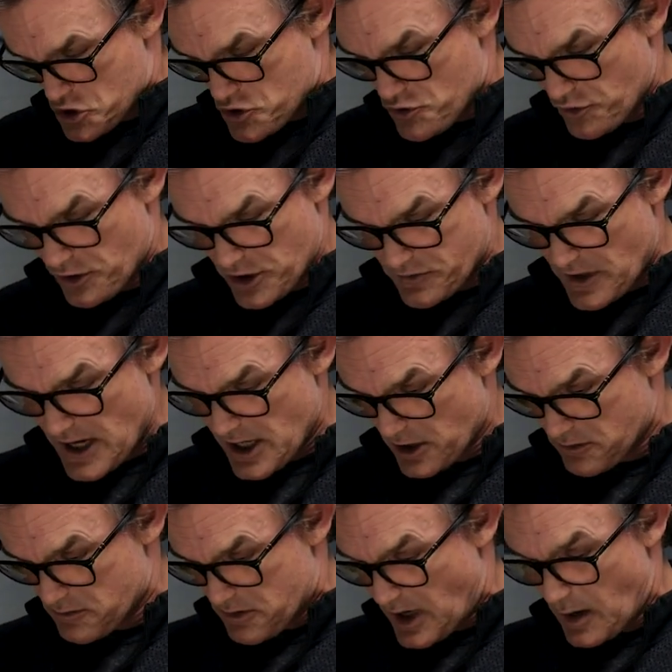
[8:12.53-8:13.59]
You're going to take
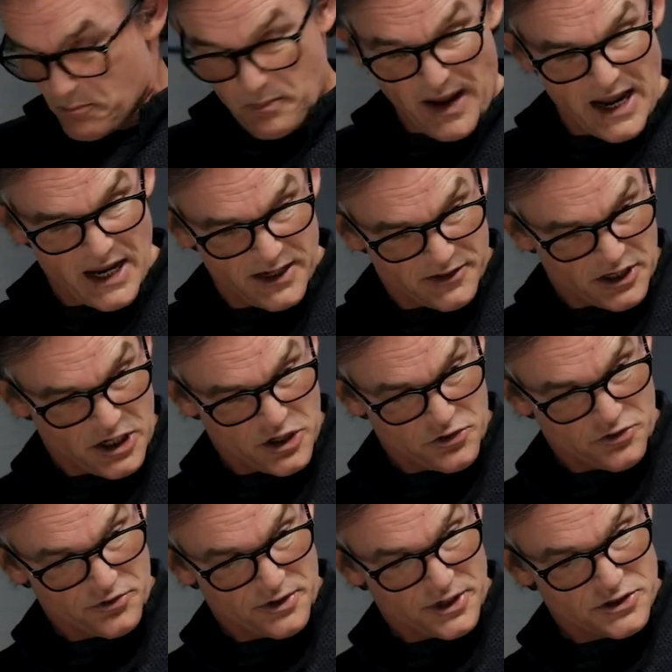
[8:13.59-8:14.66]
a band
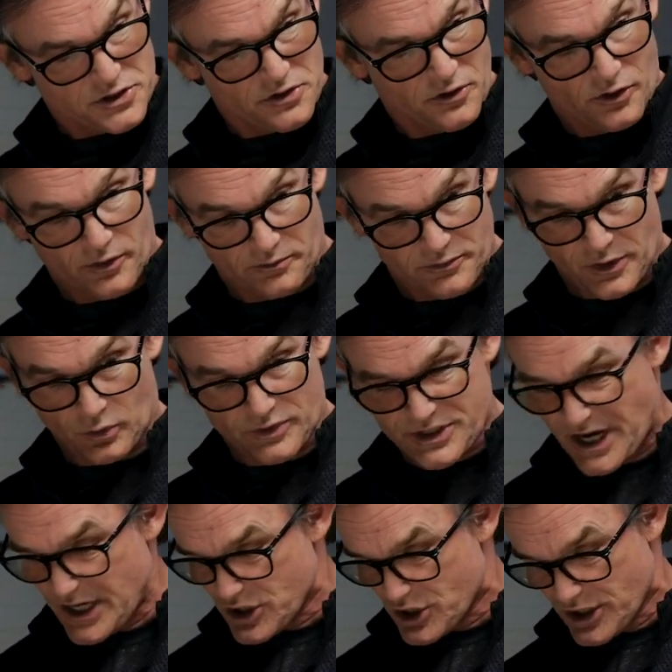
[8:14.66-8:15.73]
here, and it's or you know,
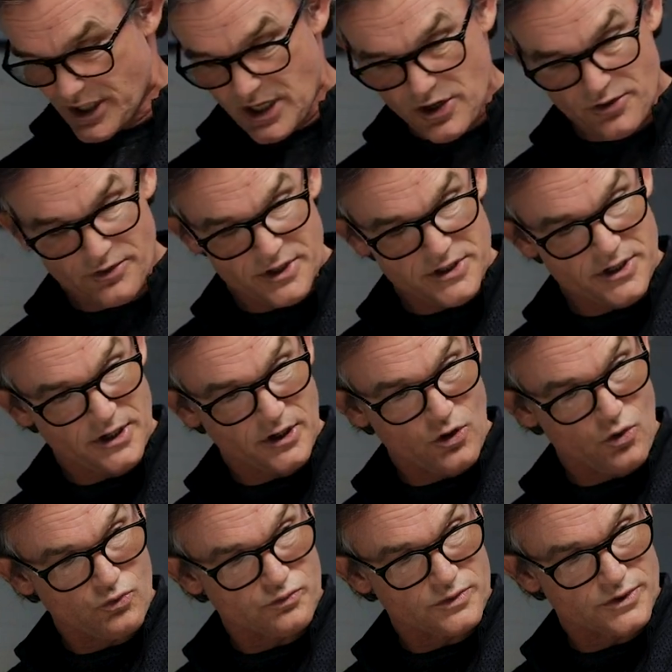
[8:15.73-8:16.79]
tension here, and it's going to
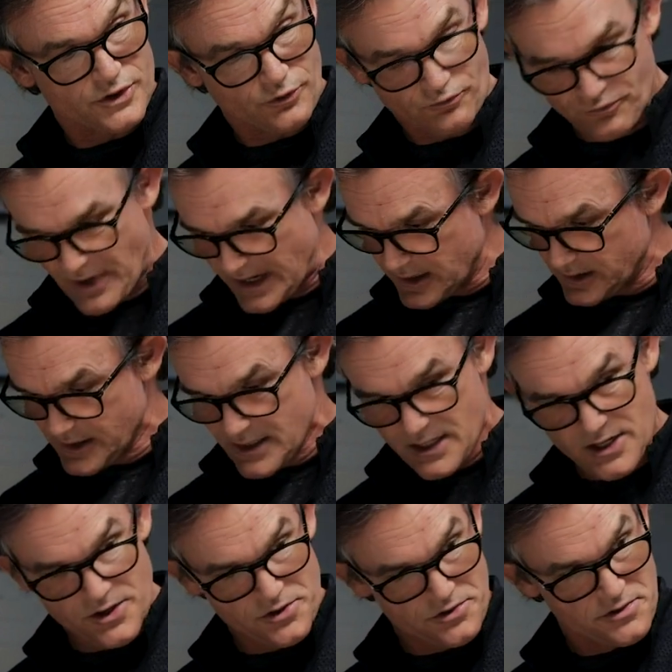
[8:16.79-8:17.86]
go directly
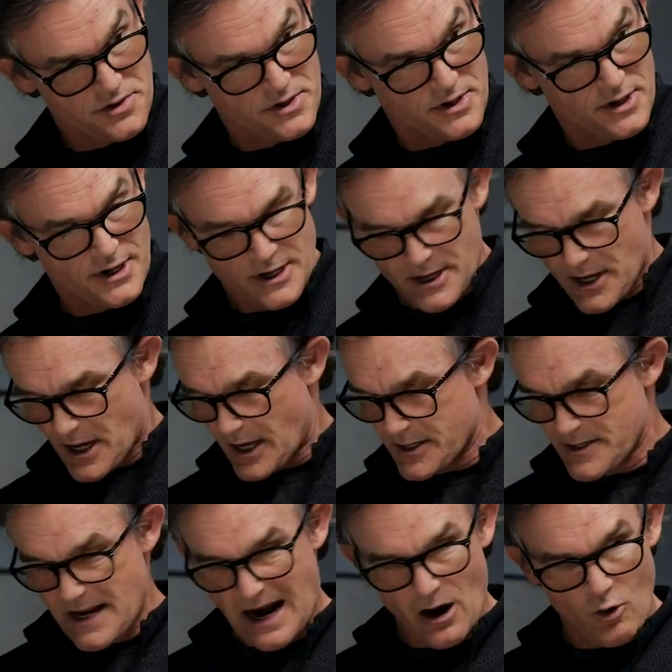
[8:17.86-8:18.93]
here.
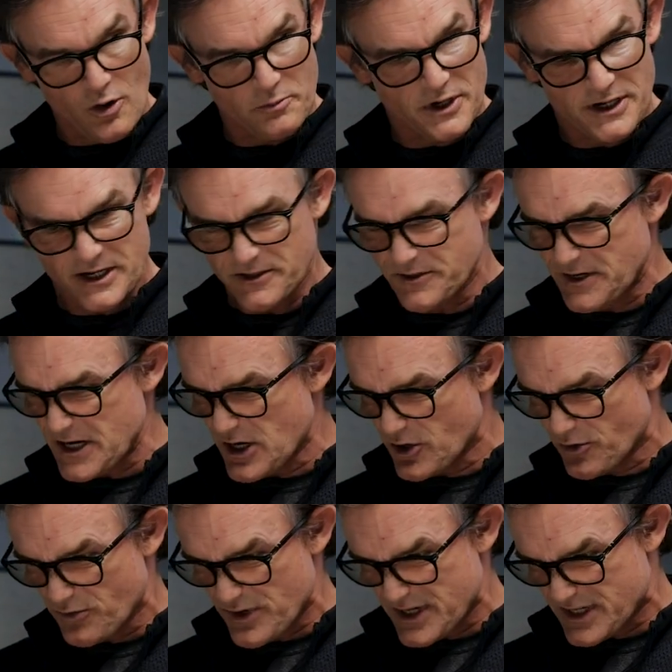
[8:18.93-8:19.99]
And now I'm going
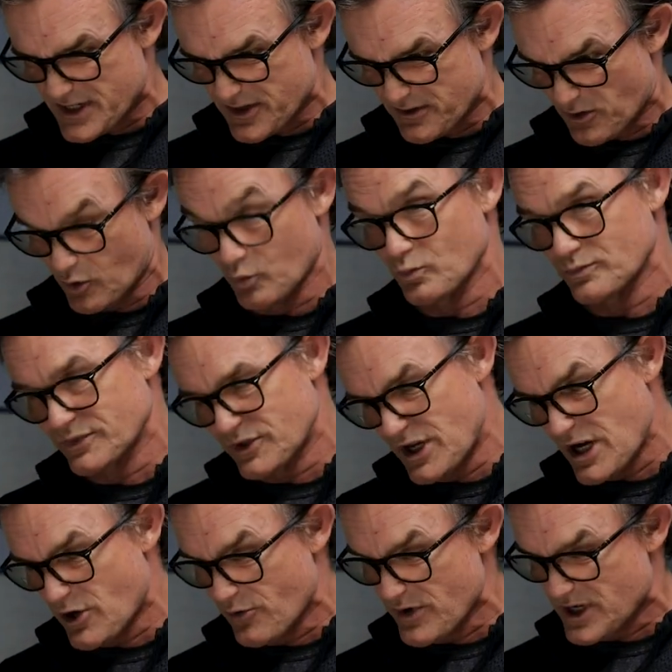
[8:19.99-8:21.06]
to
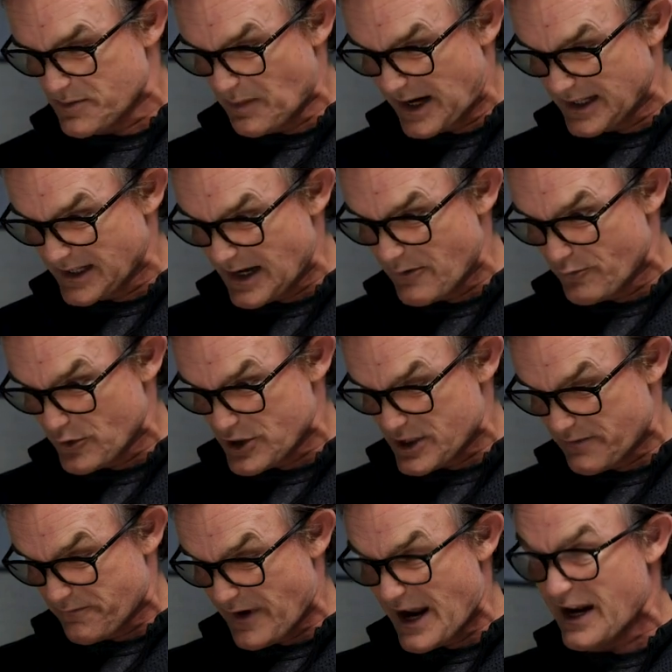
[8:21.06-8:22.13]
decrease my leverage
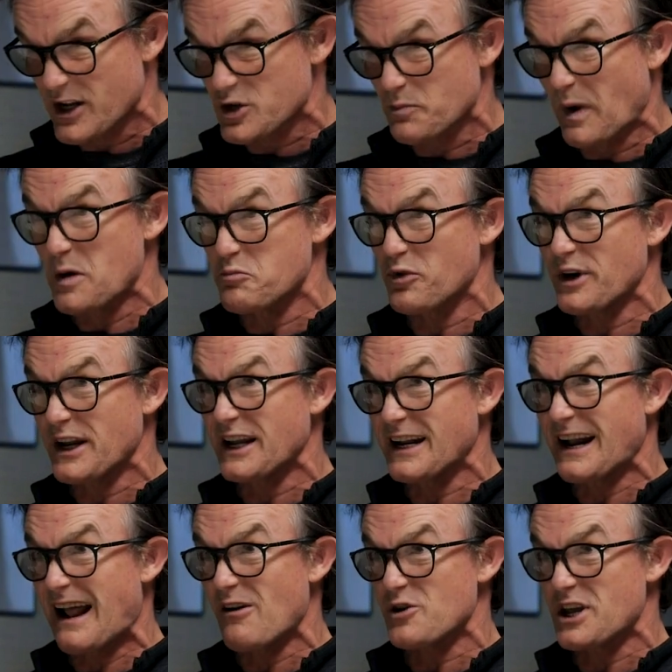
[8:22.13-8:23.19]
advantage by bringing
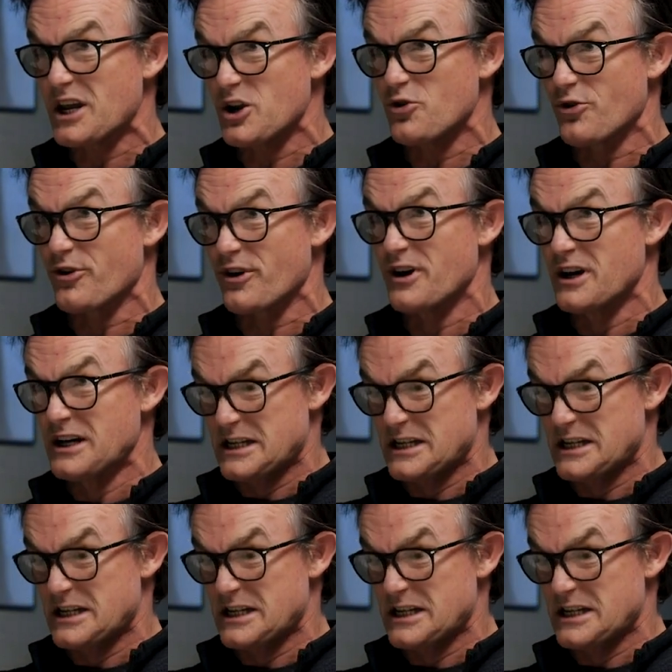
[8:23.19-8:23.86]
it out here.